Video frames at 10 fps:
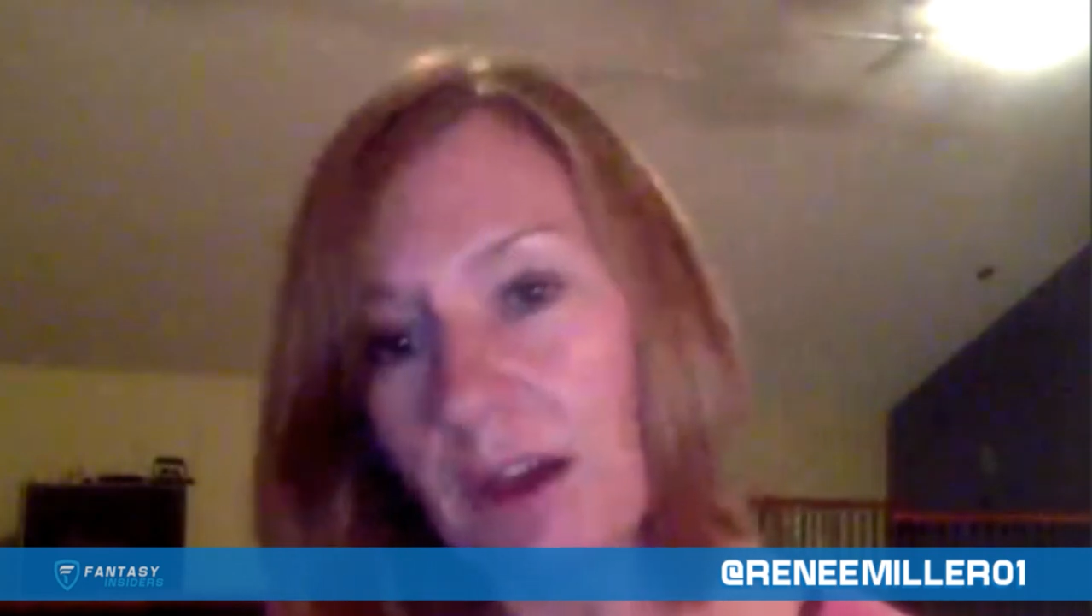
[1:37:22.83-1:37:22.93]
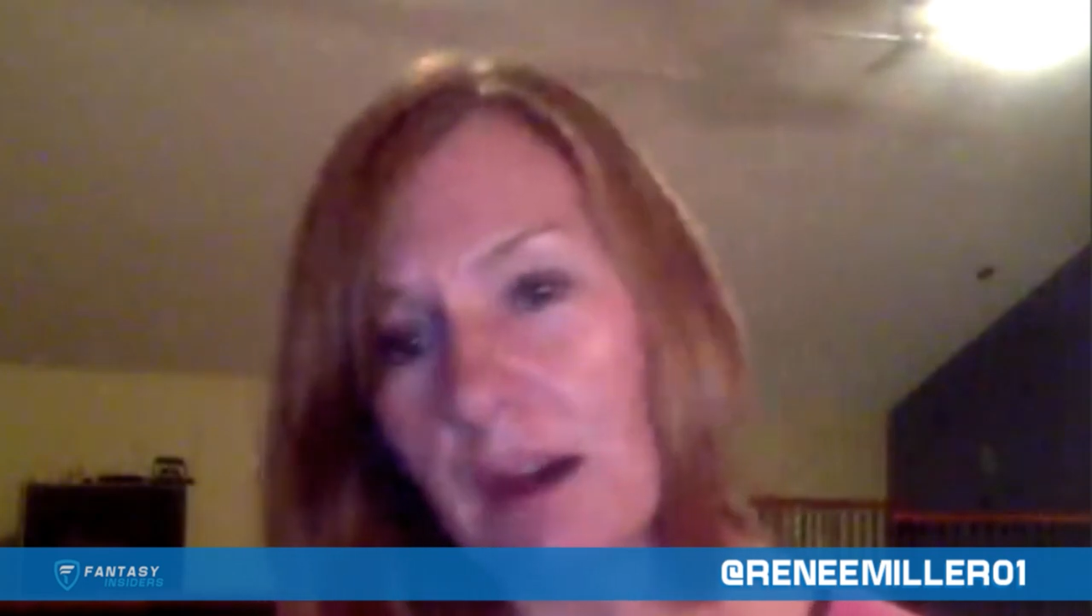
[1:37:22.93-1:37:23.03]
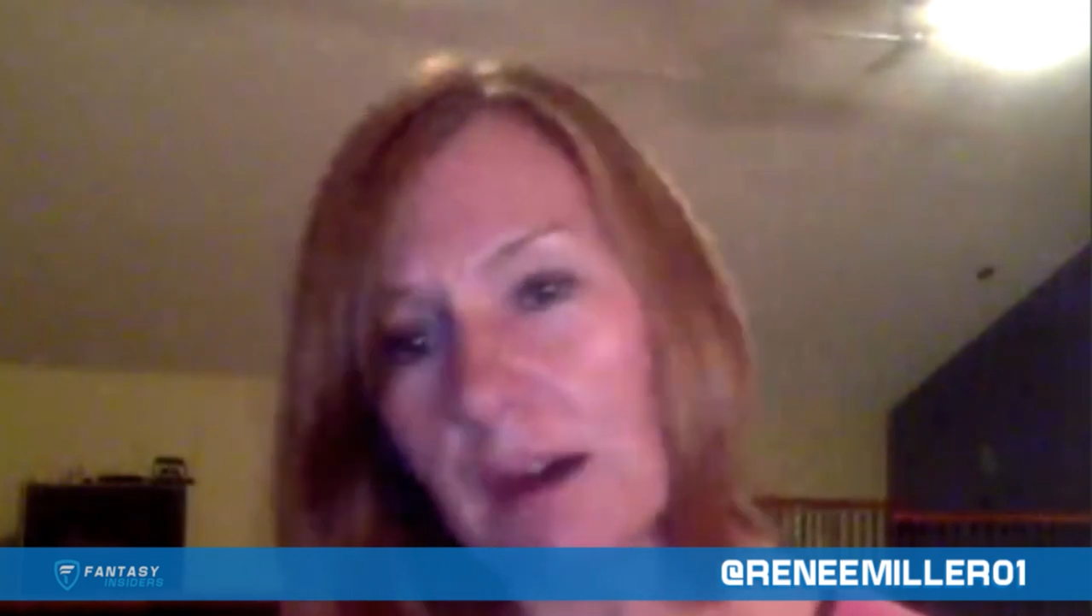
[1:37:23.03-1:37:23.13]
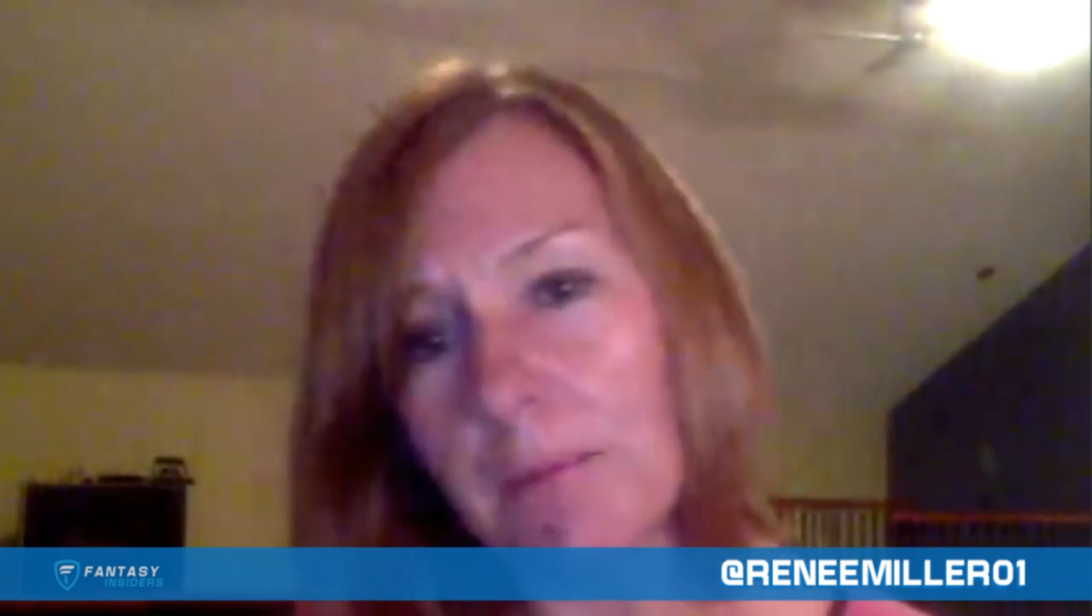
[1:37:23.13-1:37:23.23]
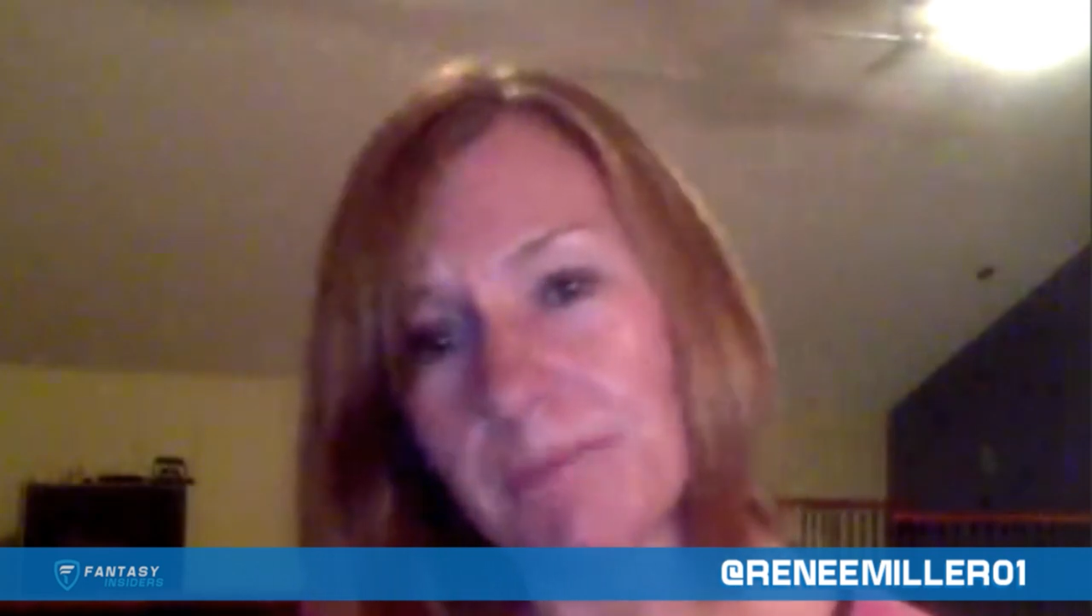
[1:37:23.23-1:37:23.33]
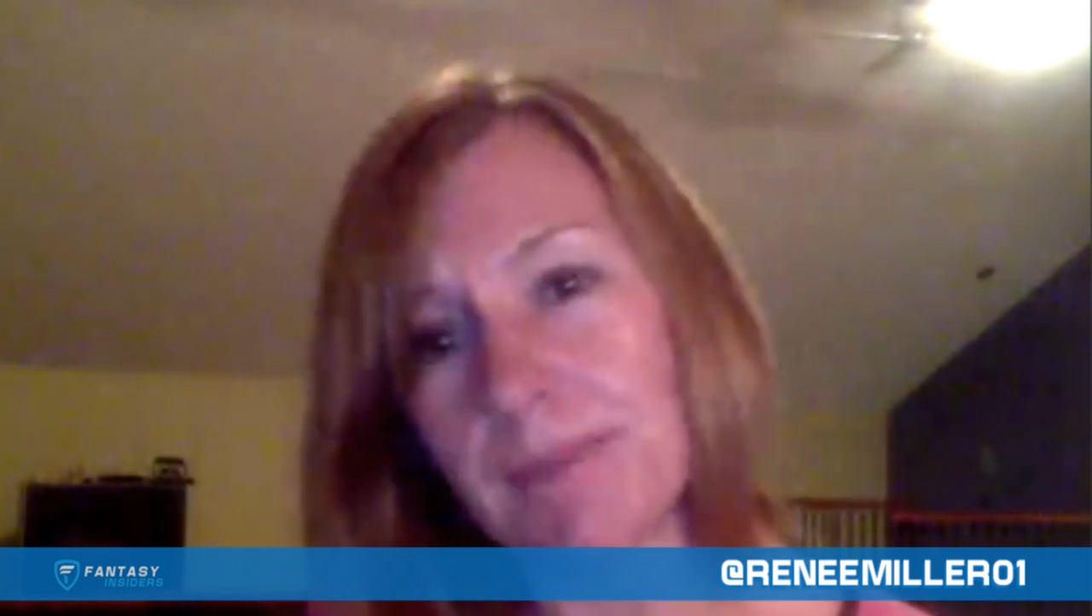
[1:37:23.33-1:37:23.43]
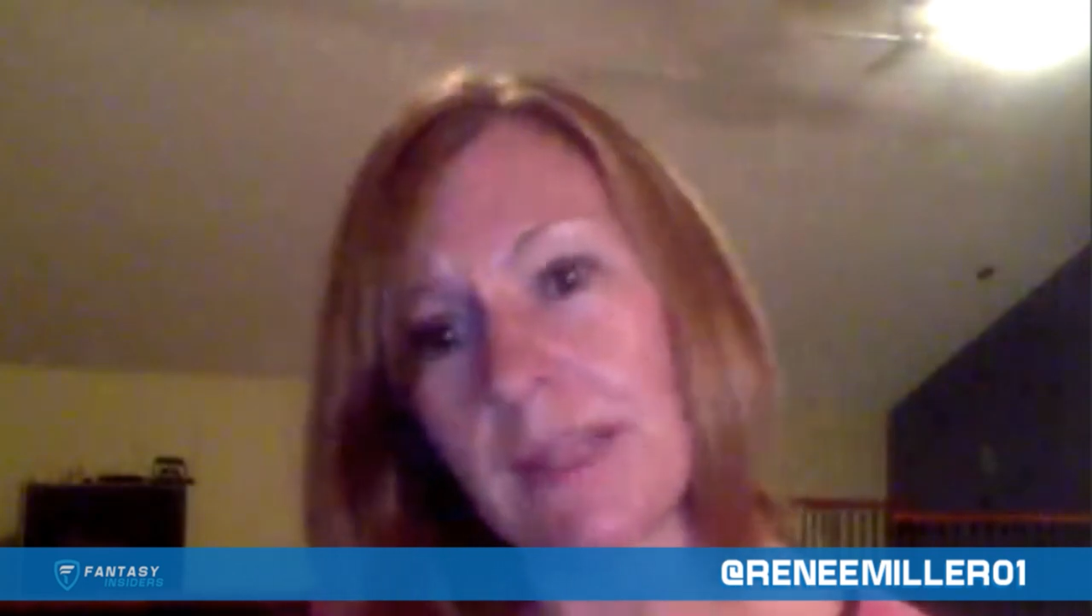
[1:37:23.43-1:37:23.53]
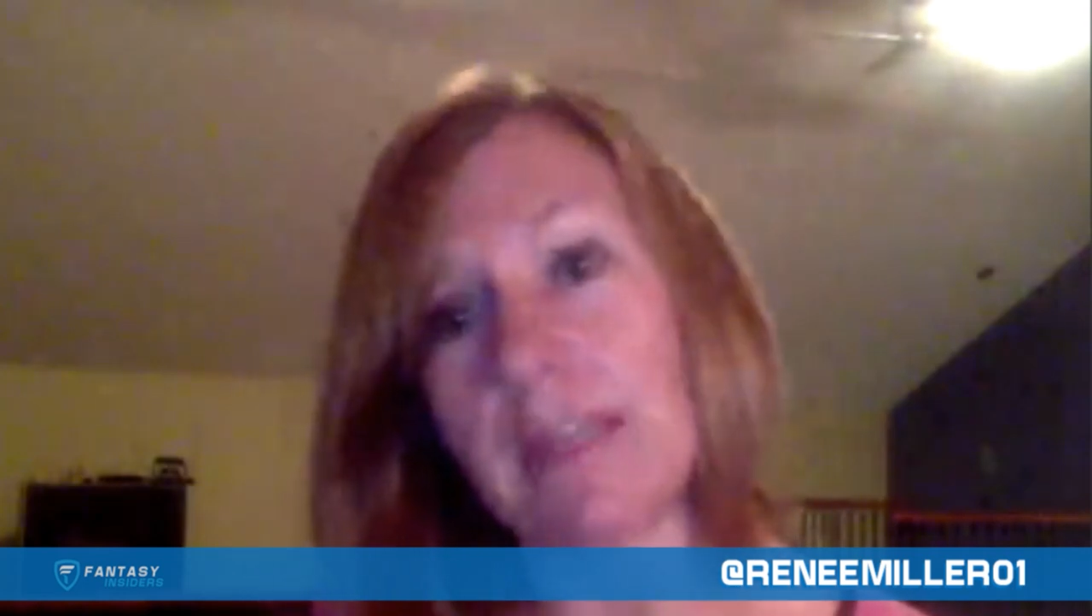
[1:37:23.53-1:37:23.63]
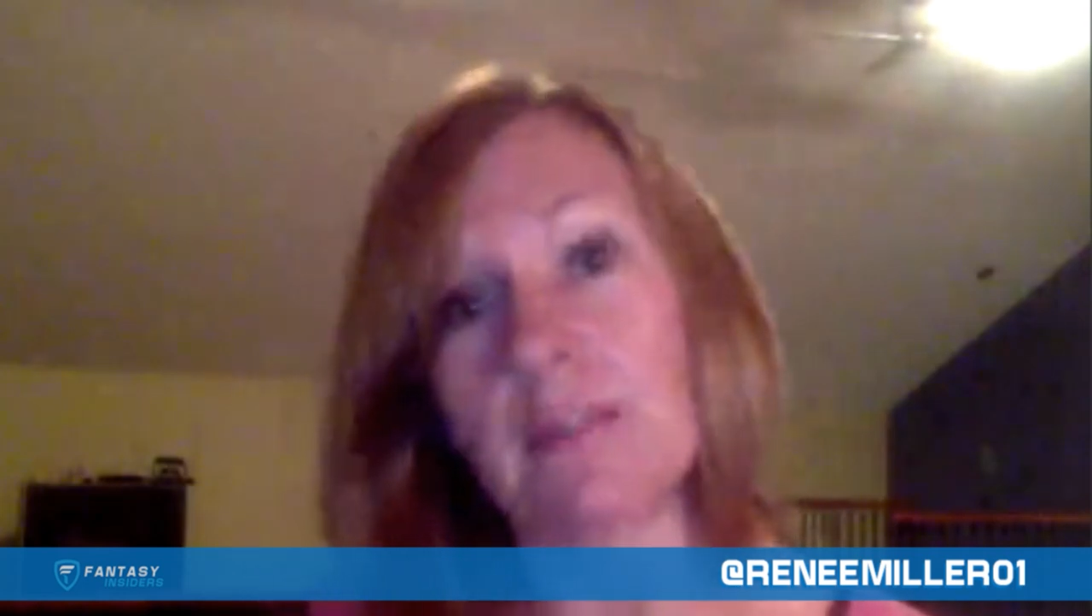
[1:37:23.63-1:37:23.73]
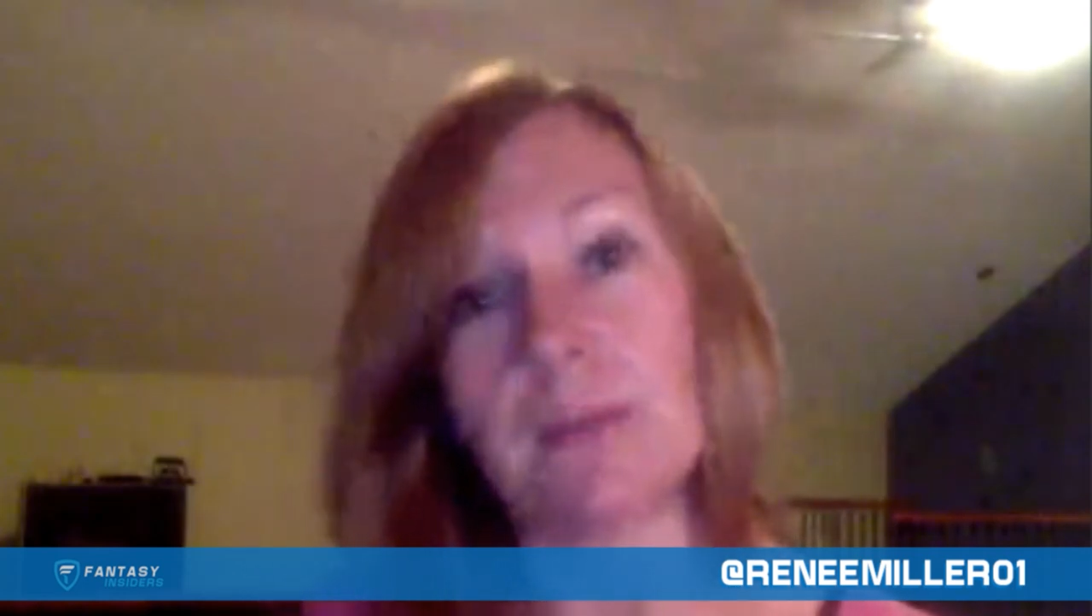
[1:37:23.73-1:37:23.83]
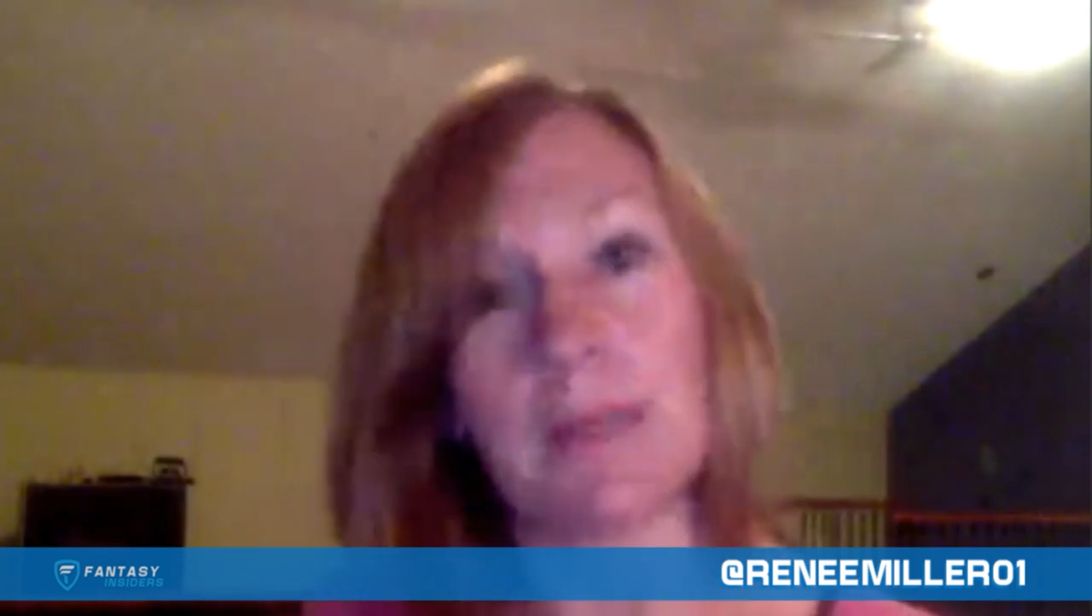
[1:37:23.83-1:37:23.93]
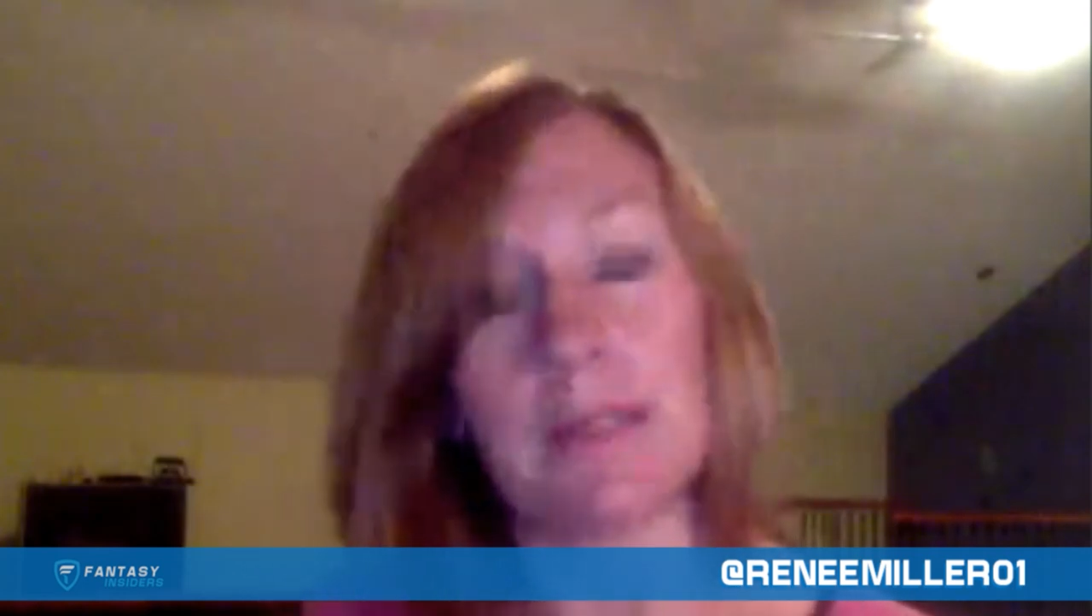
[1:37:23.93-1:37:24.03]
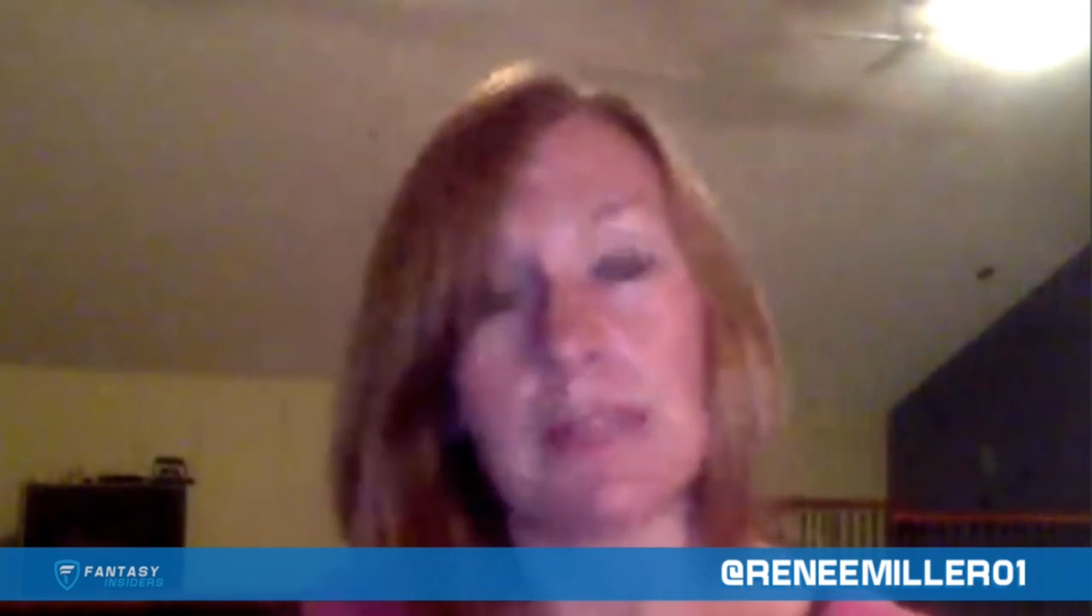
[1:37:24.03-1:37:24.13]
ESPN